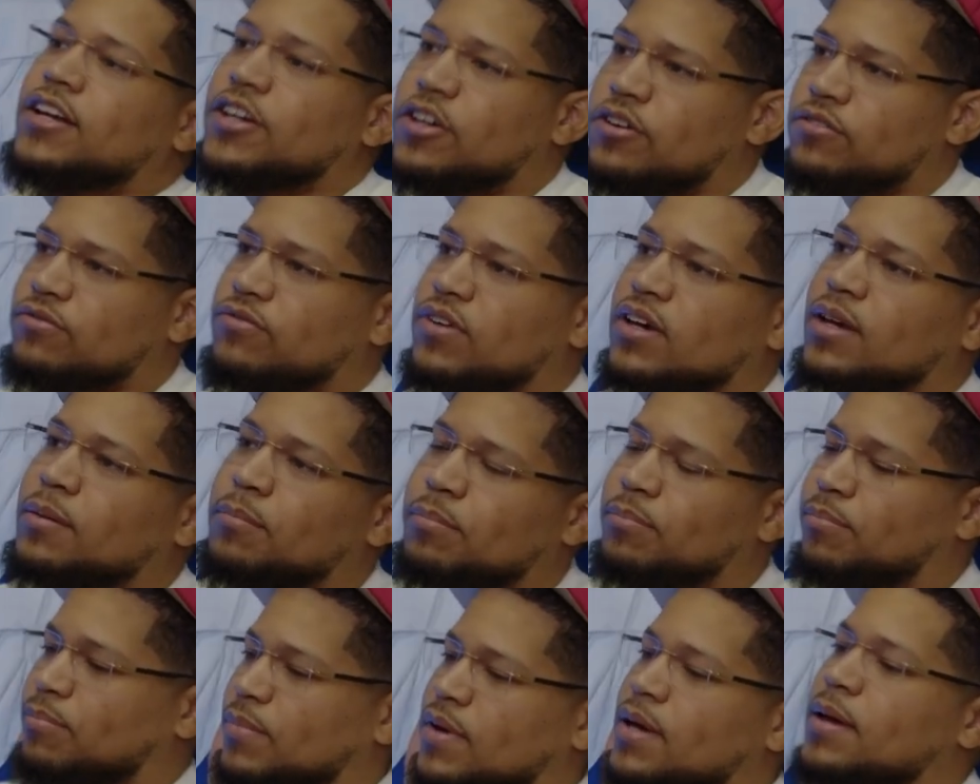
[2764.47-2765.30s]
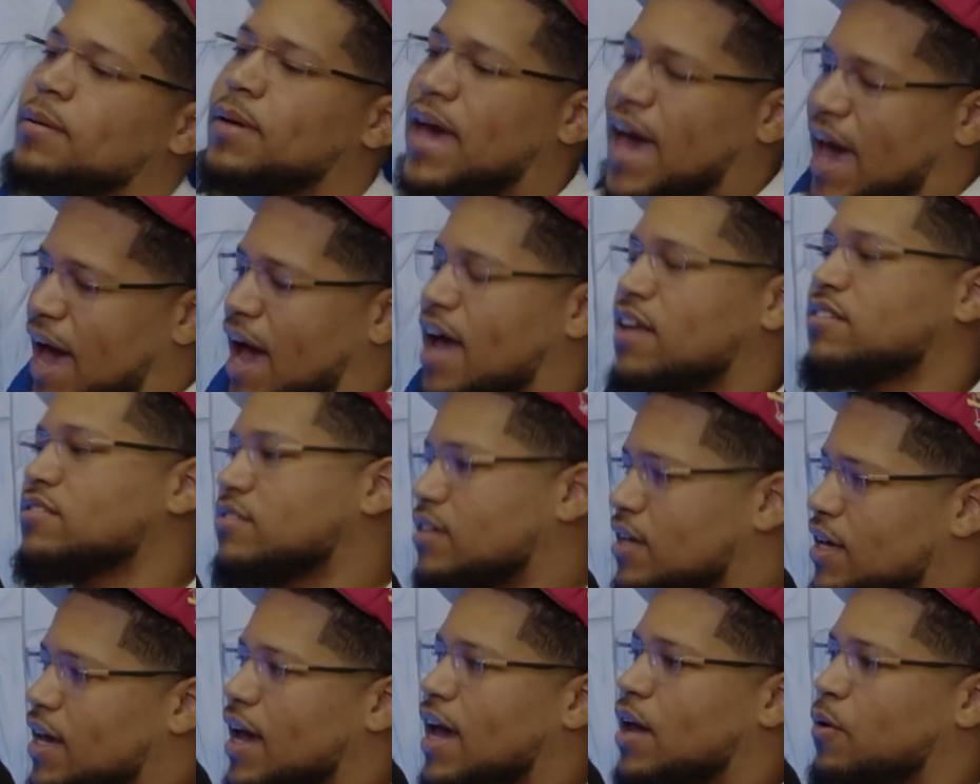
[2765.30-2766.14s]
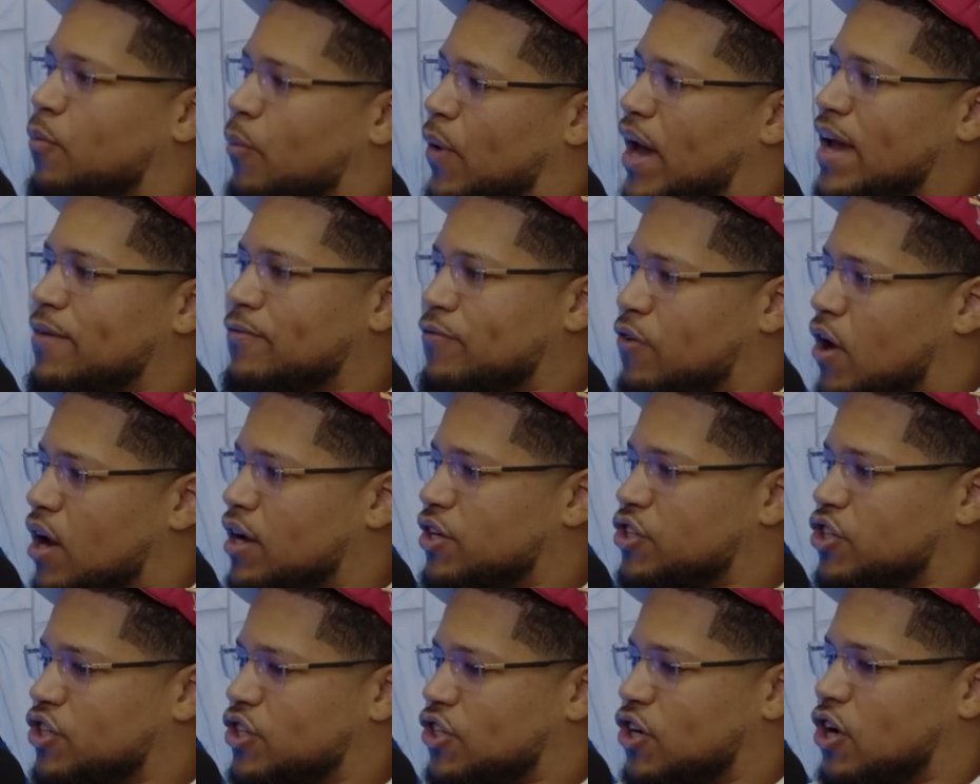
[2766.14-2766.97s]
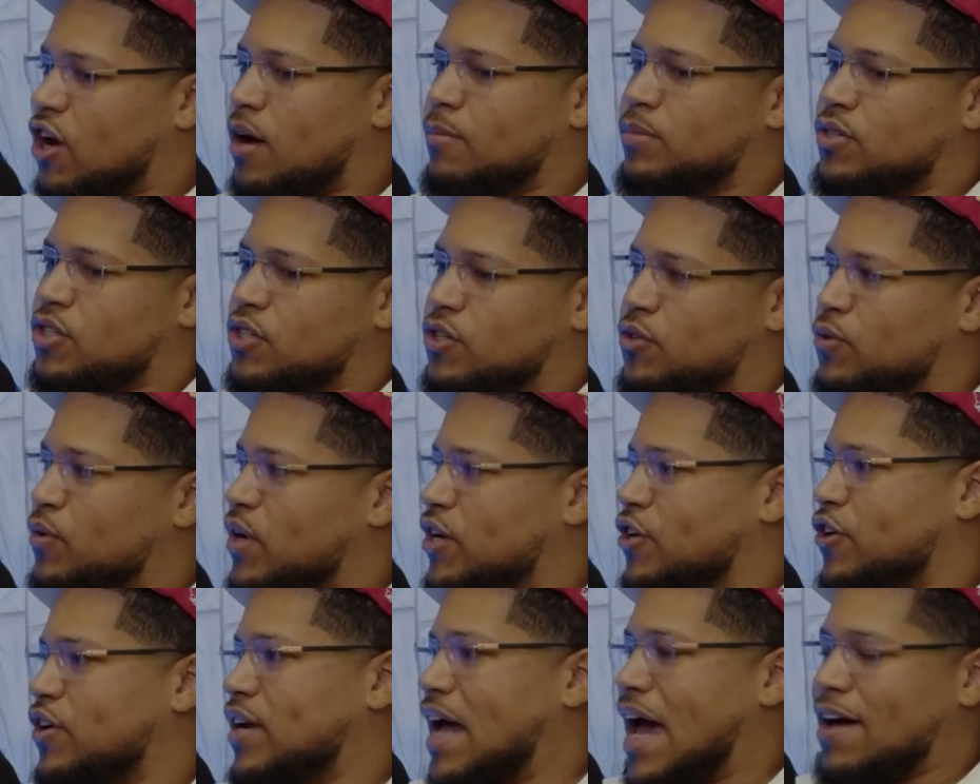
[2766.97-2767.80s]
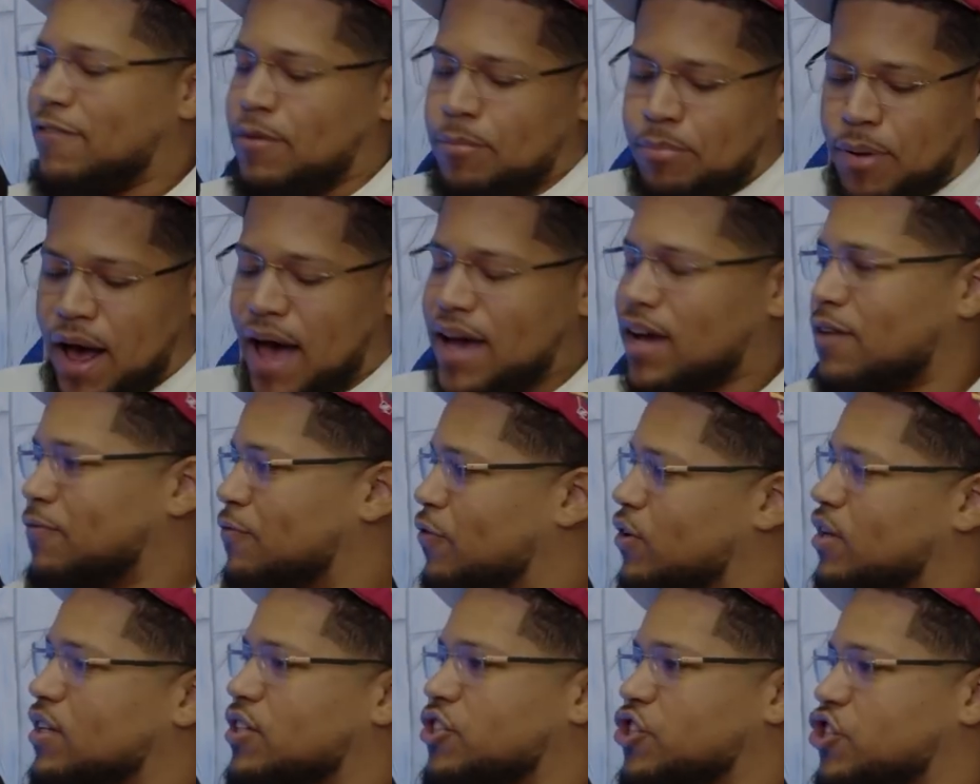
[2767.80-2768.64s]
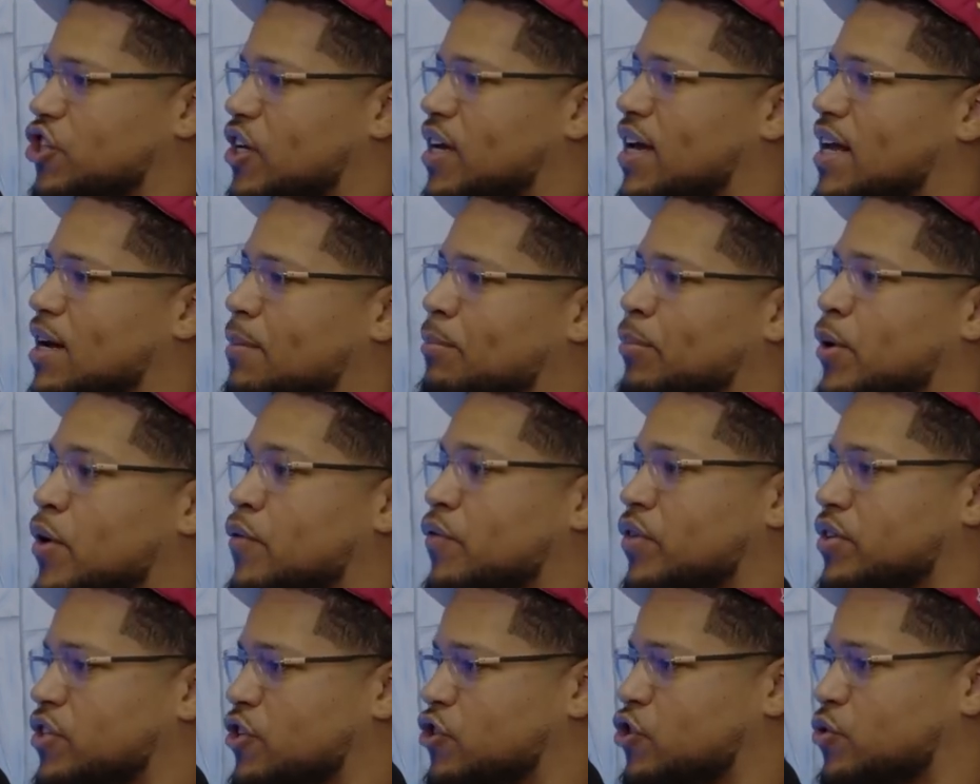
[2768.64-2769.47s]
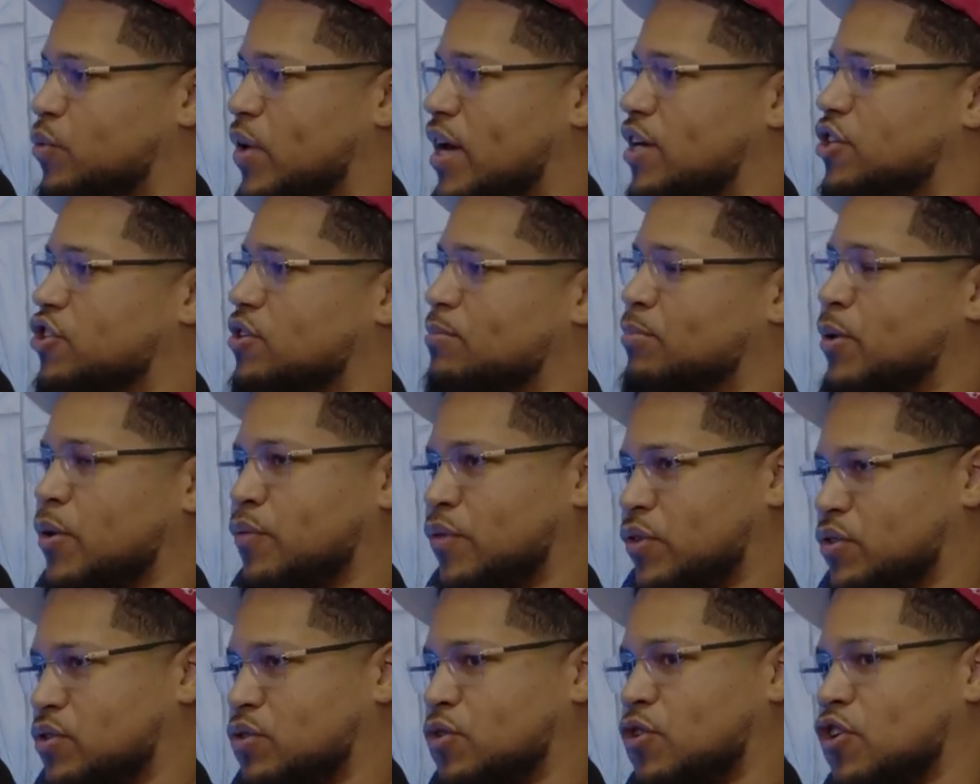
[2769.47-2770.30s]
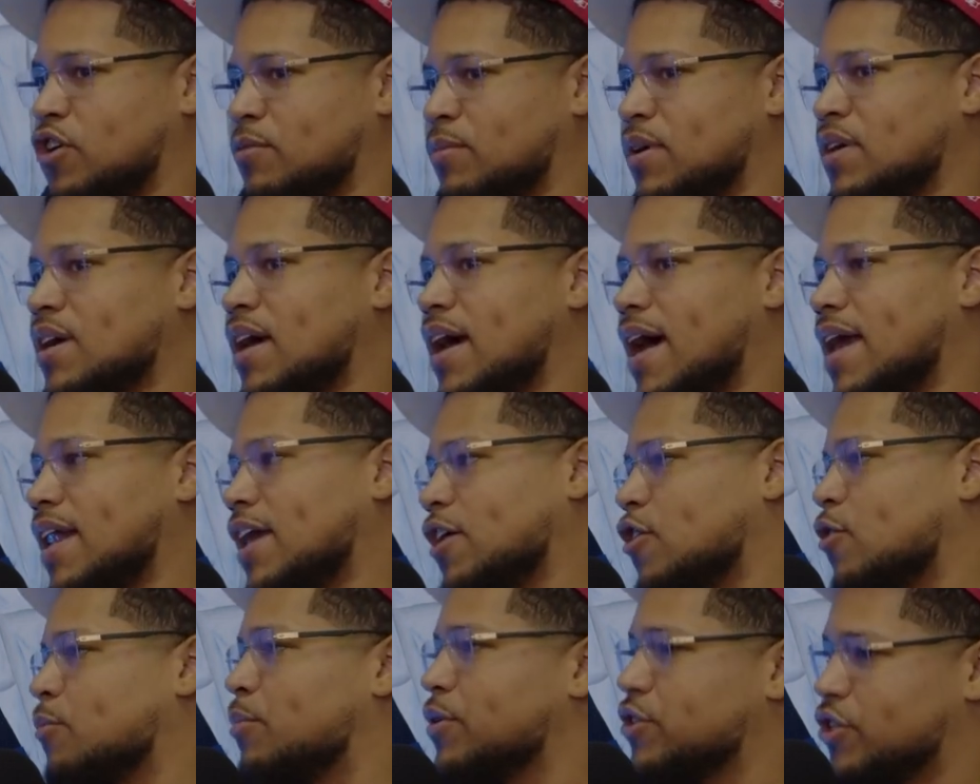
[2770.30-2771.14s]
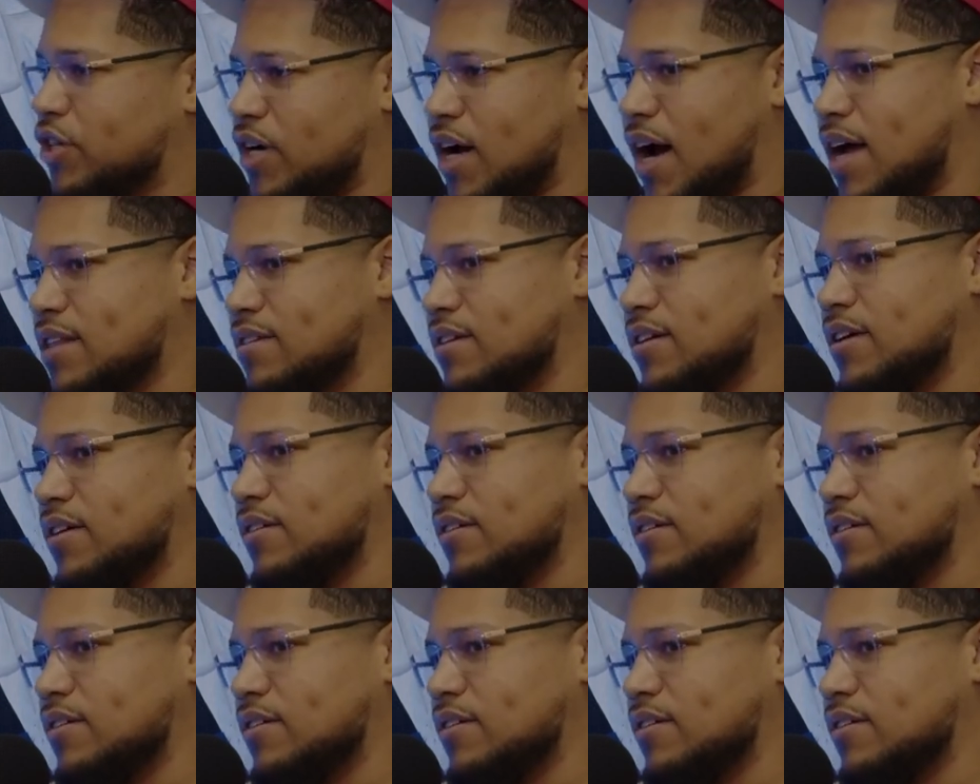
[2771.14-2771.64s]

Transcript: under your fucking ass and wait for all the shit to come to you, and you're going to have a pocket full of shit in a perfect situation, perfect storm, and then go put your content